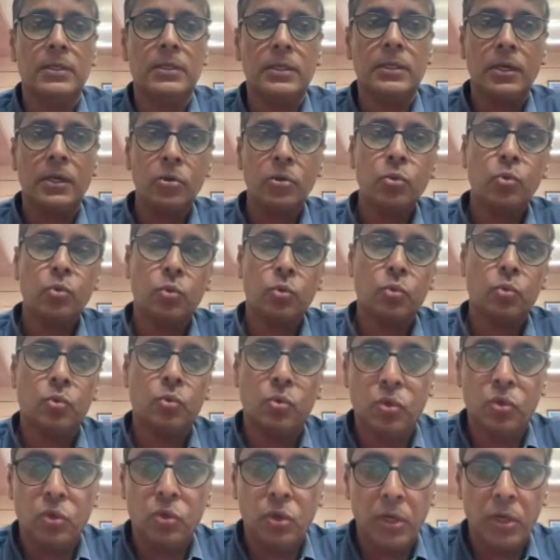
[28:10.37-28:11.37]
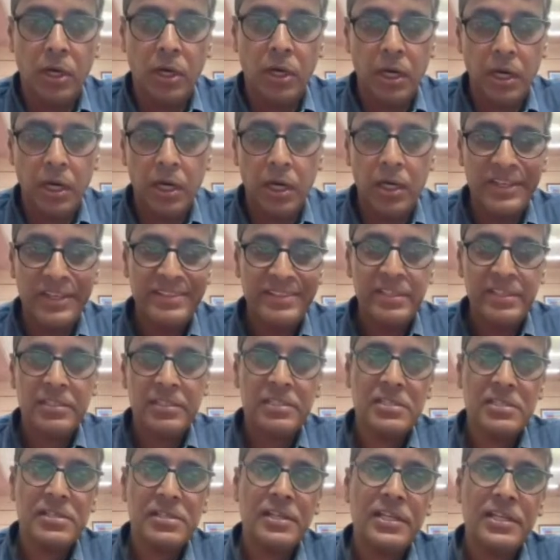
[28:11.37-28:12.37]
Now,
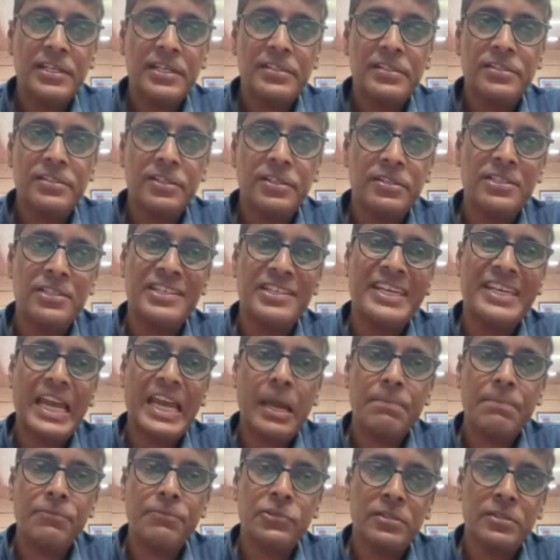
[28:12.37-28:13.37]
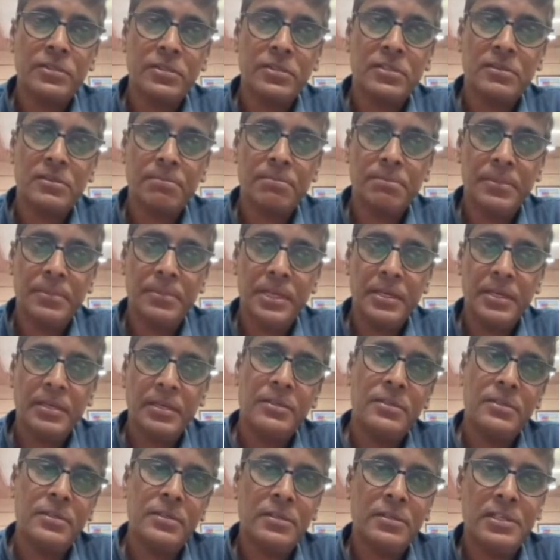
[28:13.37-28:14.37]
this slide just captures the
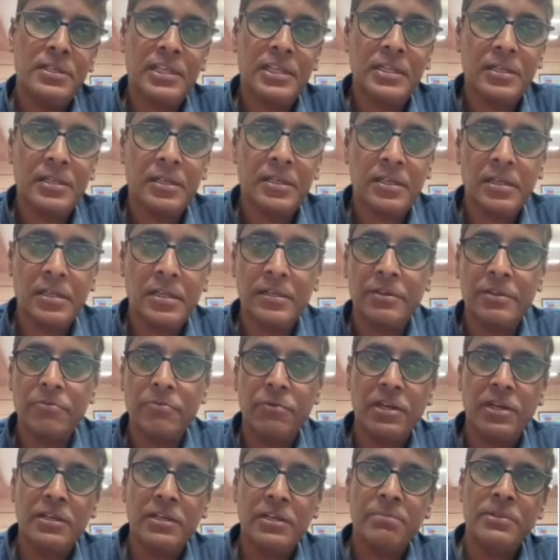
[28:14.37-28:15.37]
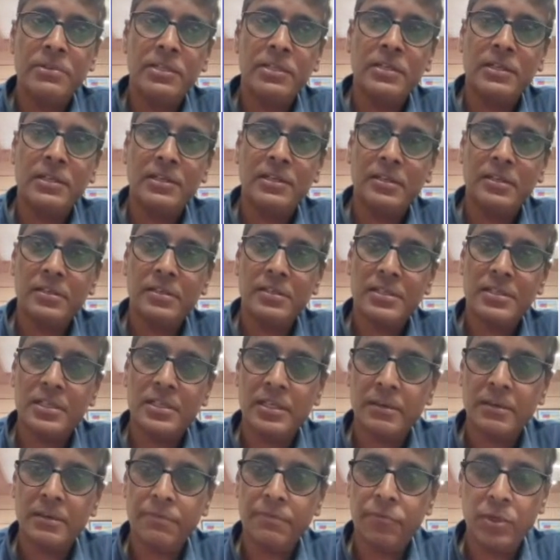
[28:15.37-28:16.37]
major technical requirement. Let us
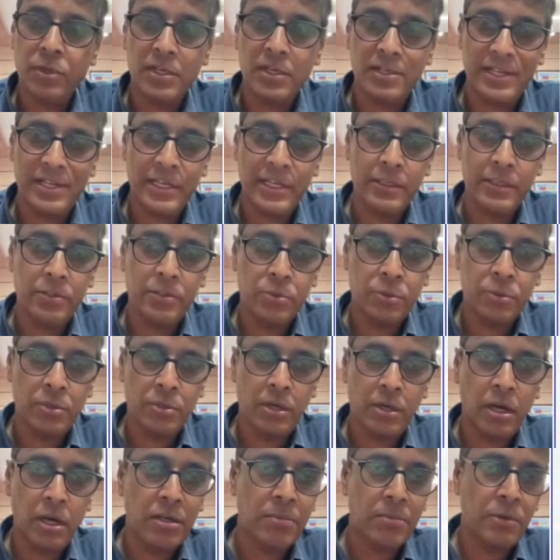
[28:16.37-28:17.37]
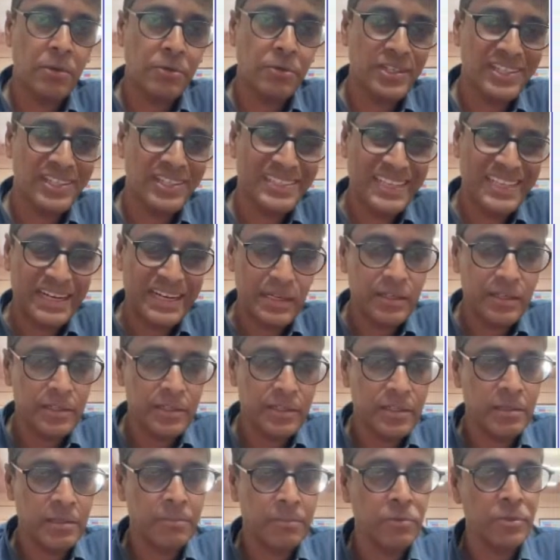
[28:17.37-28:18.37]
say if you are trying to talk about a
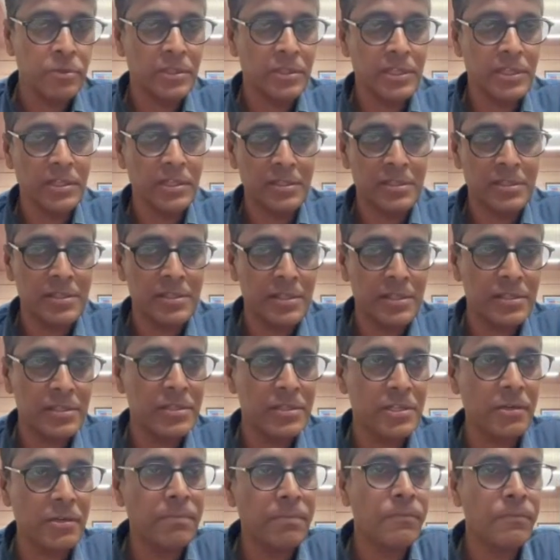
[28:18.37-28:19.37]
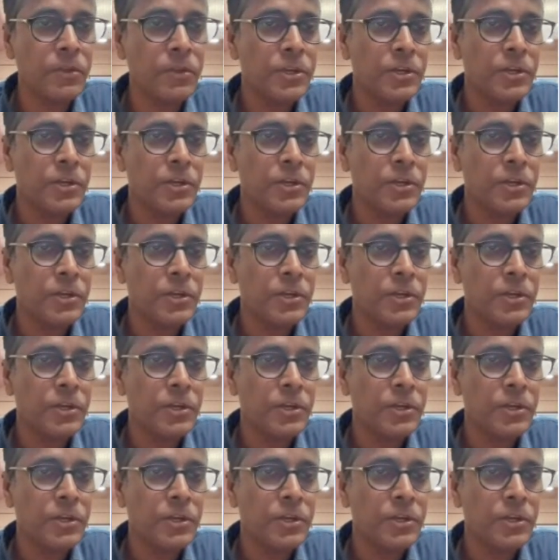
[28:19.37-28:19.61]
satellite communication system,